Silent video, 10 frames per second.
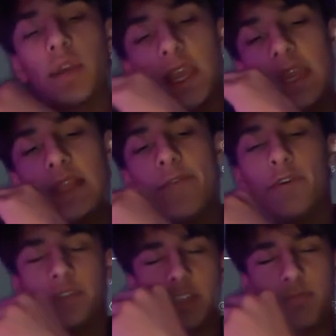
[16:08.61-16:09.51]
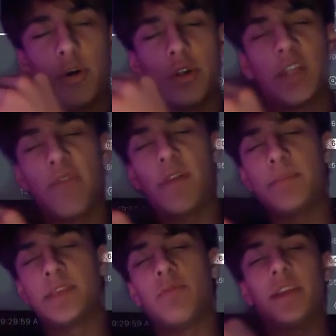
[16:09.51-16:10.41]
key level on the smaller time
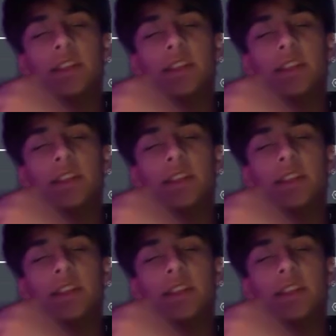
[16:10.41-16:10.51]
frames that we can